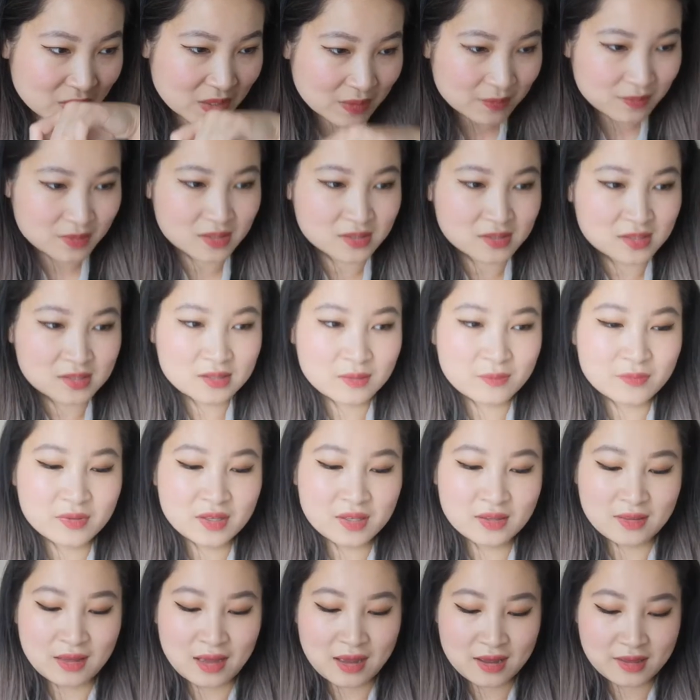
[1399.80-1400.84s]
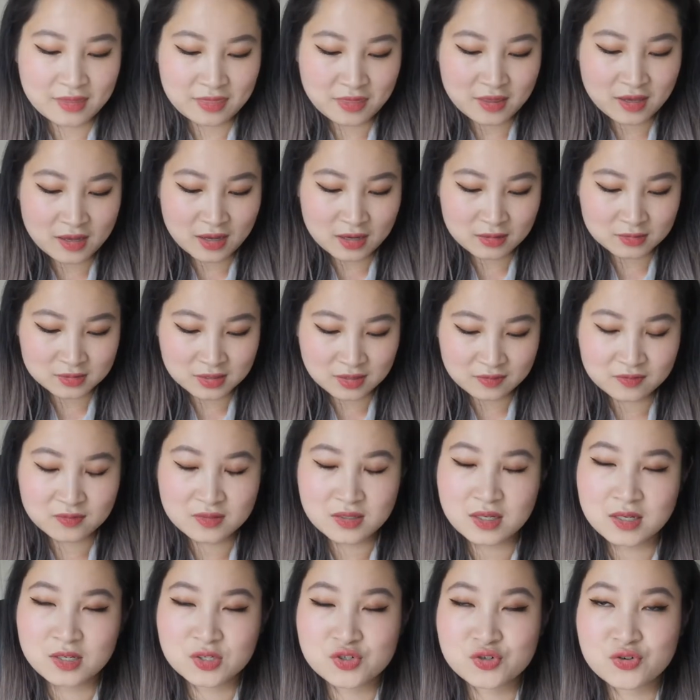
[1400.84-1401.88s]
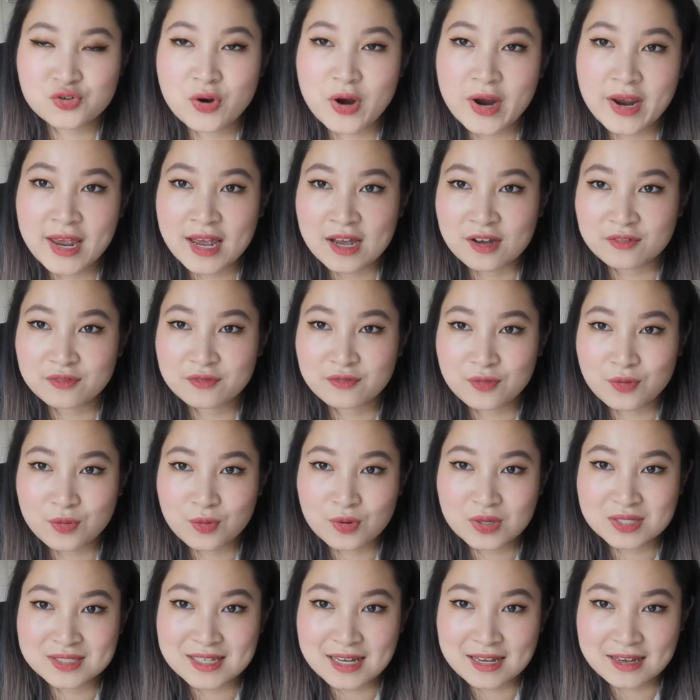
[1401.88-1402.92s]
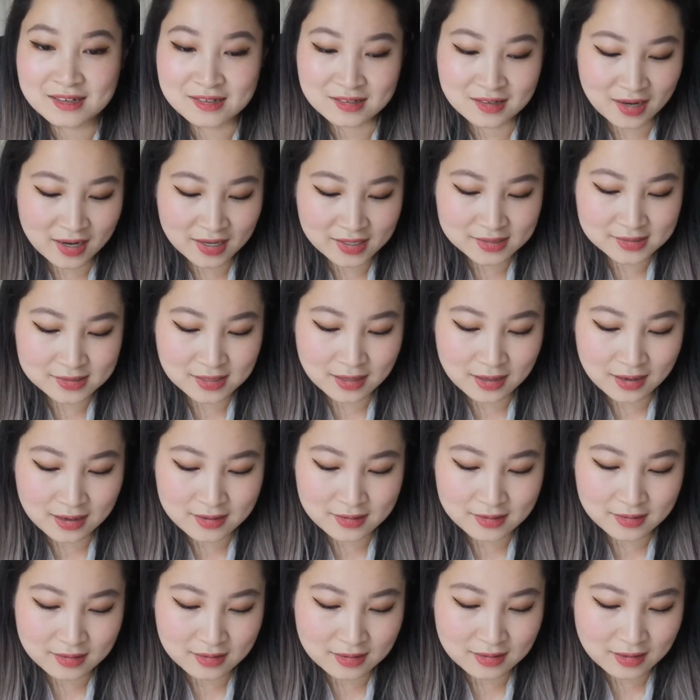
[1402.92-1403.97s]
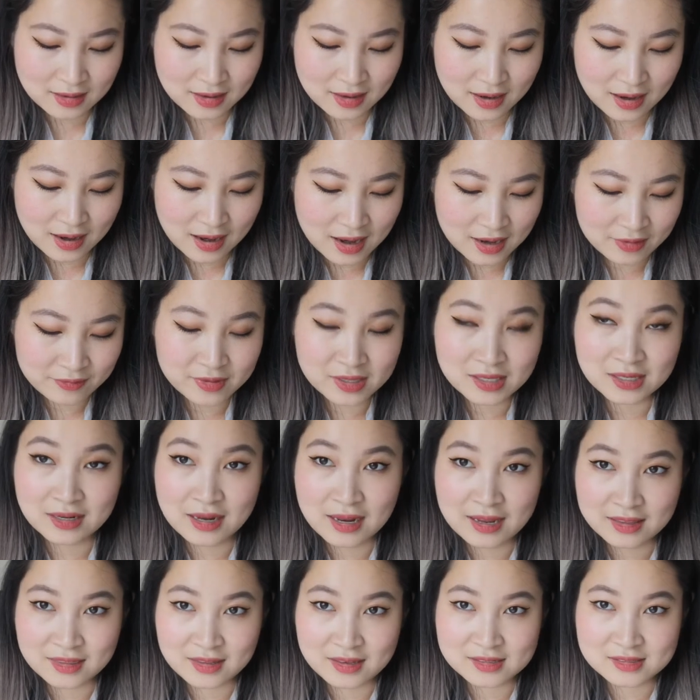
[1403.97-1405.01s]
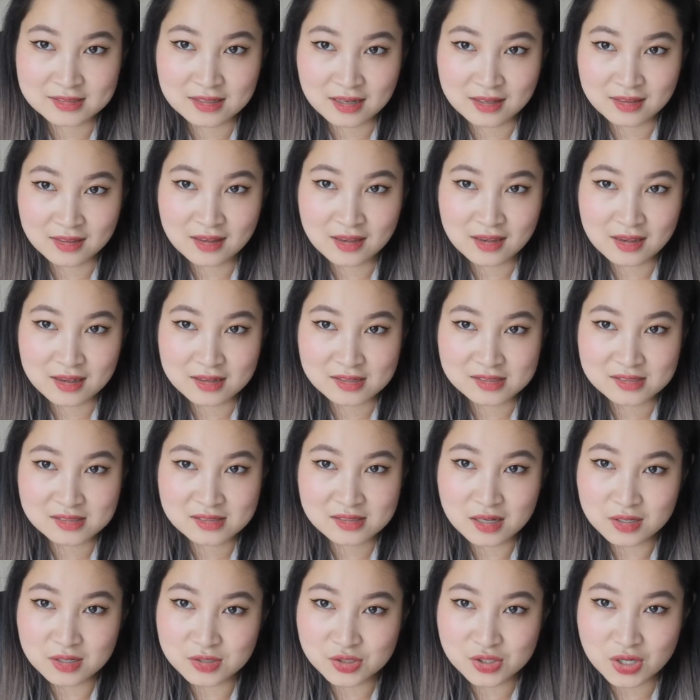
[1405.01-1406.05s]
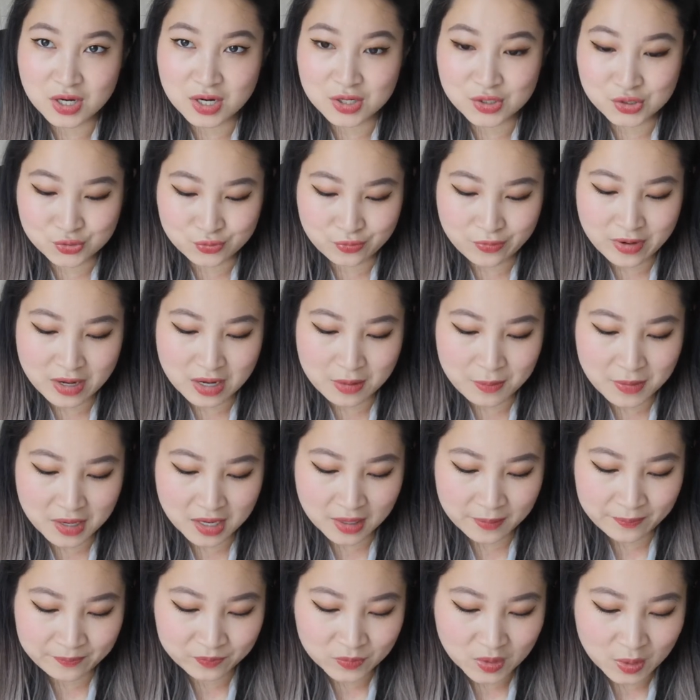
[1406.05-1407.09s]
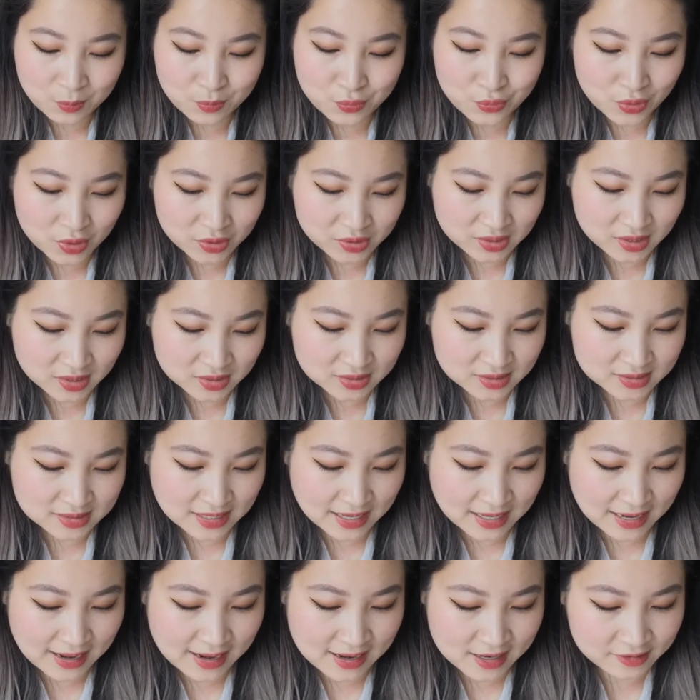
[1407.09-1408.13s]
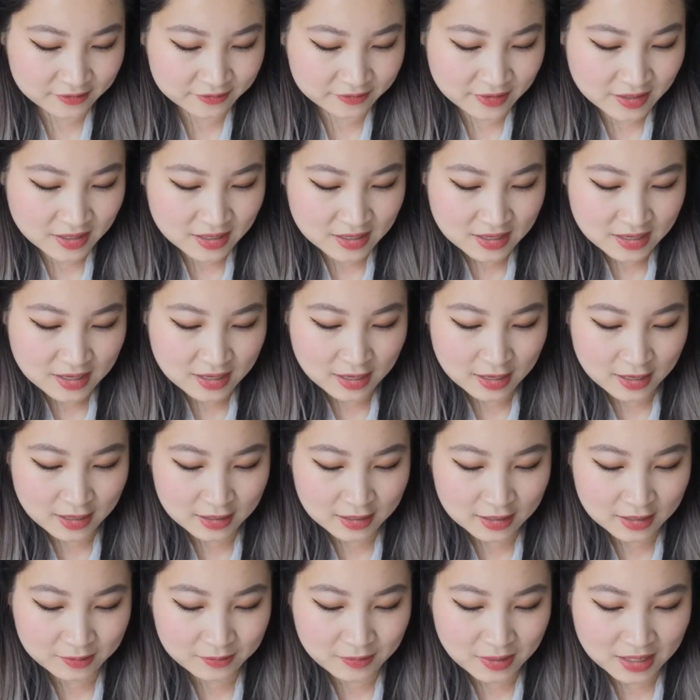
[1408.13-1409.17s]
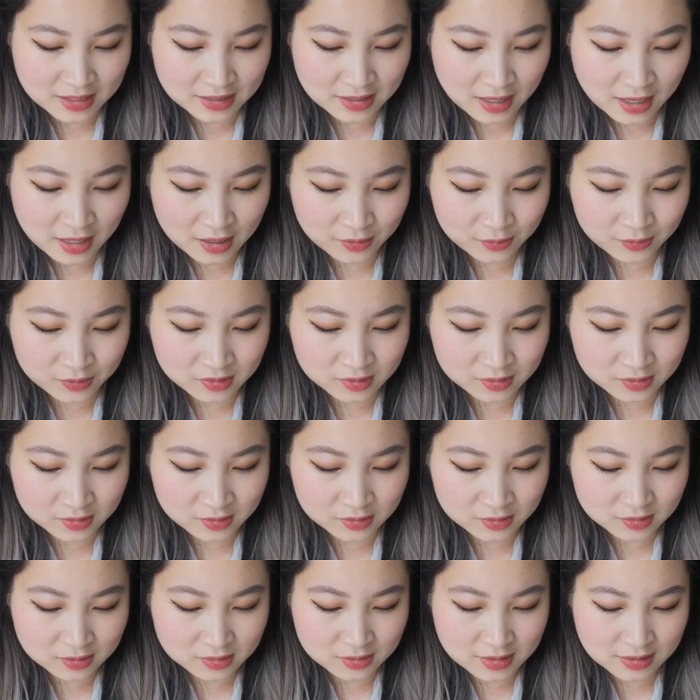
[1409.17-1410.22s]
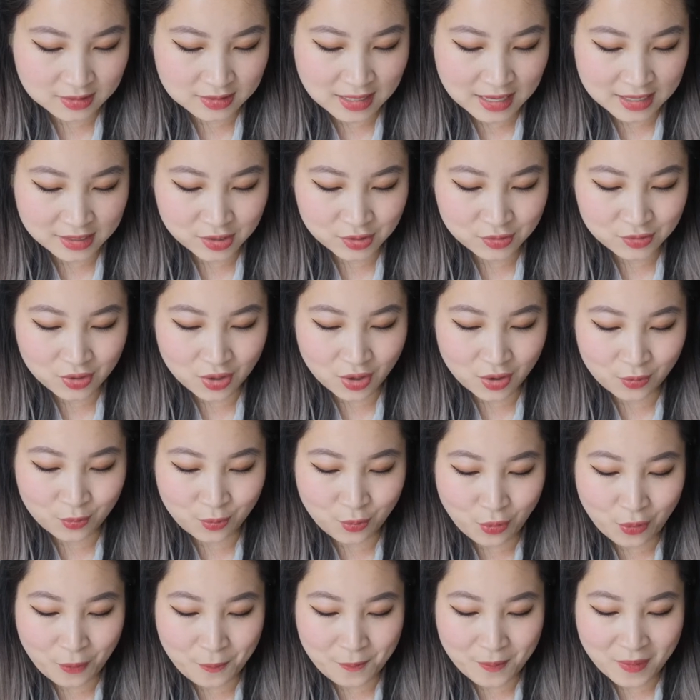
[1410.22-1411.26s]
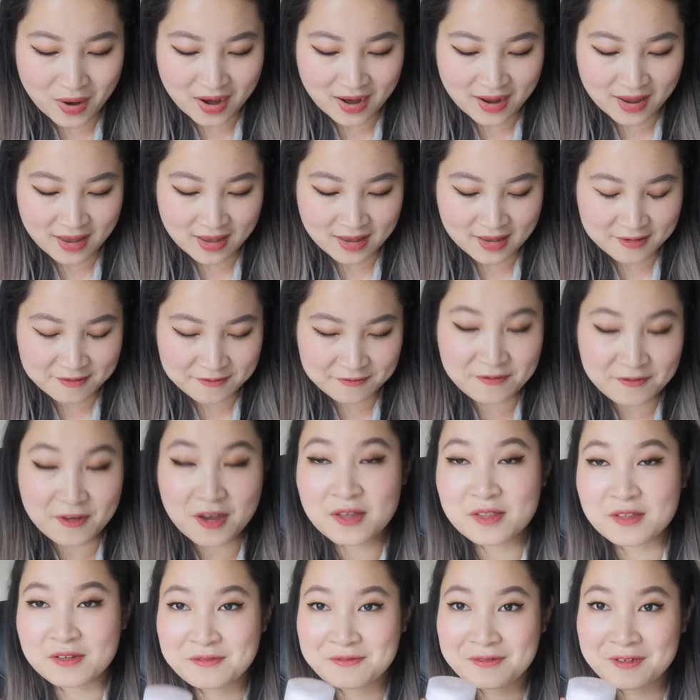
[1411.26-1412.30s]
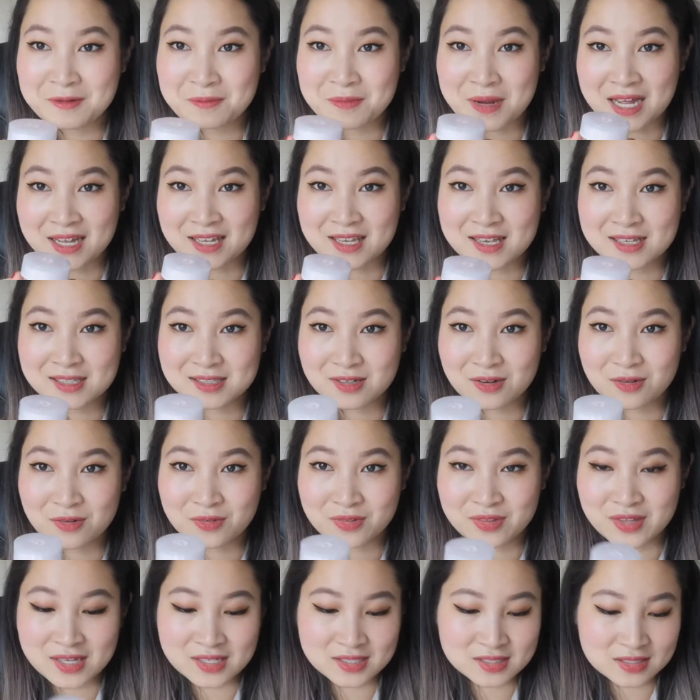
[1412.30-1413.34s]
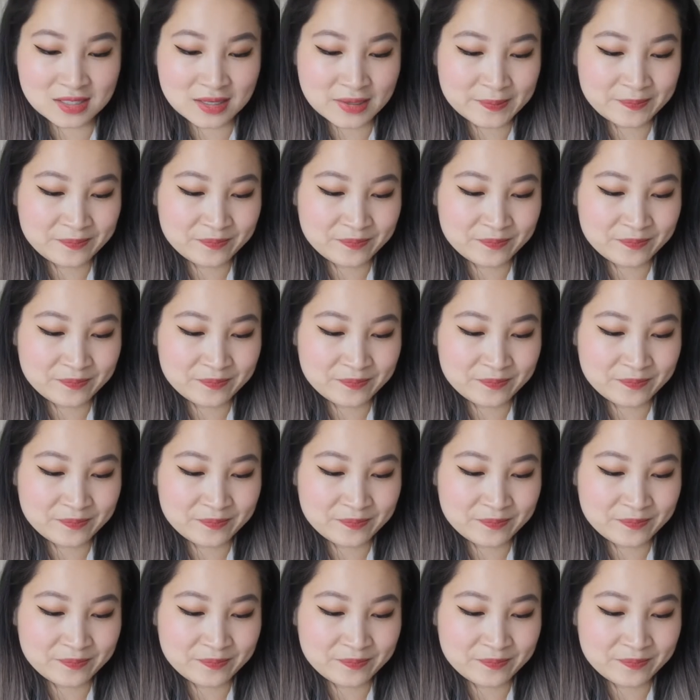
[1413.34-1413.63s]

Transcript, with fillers: This is something that I think I'll definitely try out for day and night. I really like this. I think it's such a dreamy product to have, um, and I will let you know what my further feedback is on this.